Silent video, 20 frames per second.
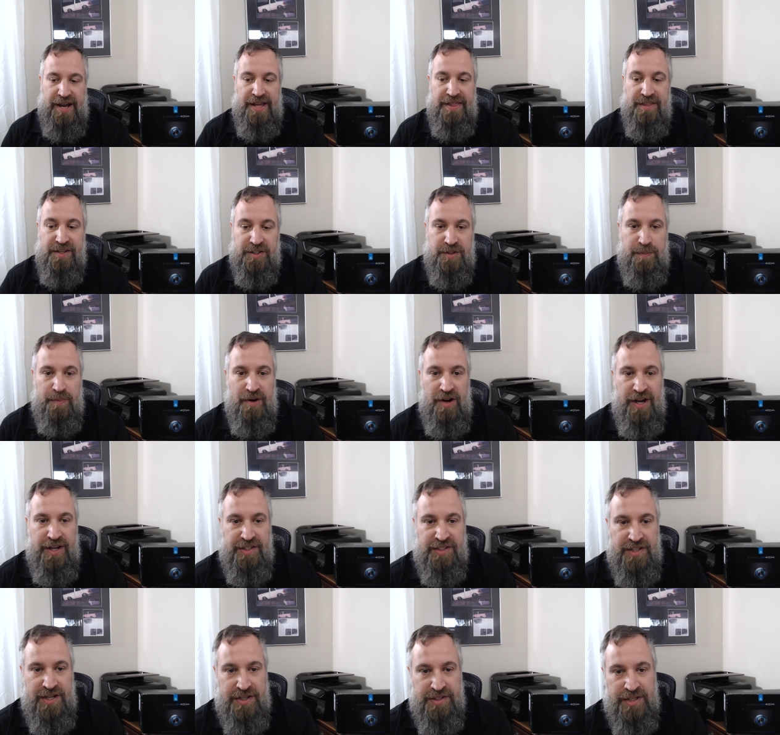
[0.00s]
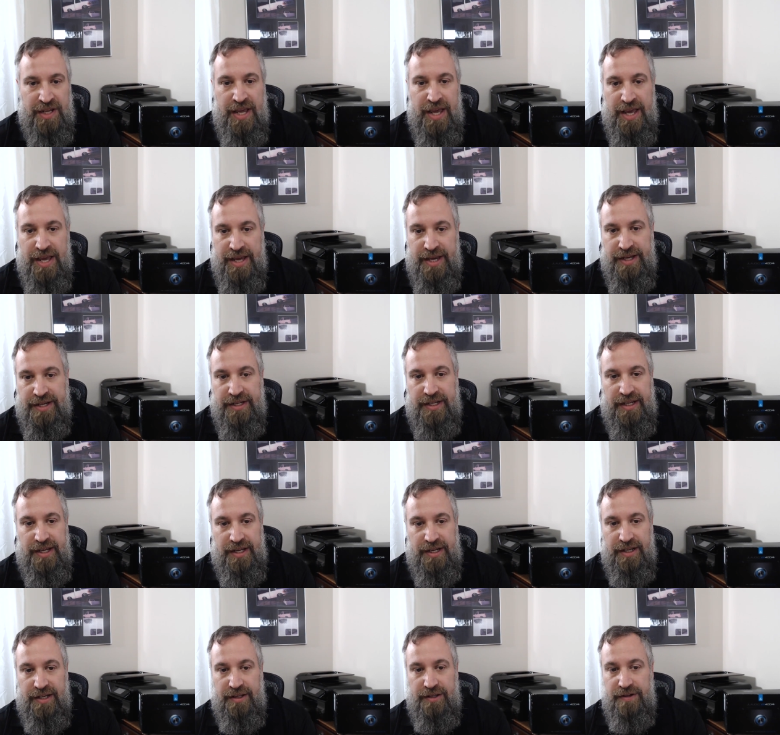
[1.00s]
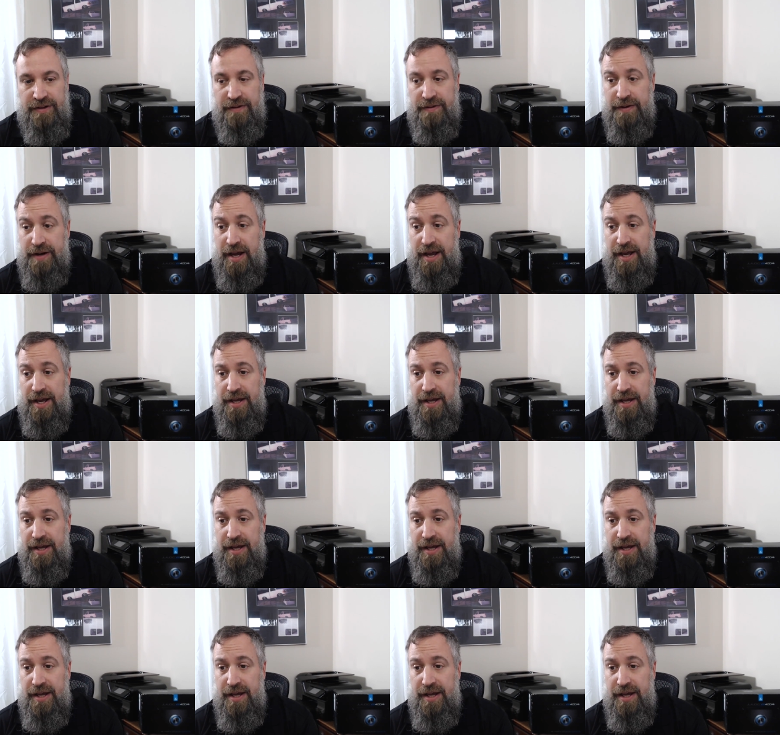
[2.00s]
this process in getting you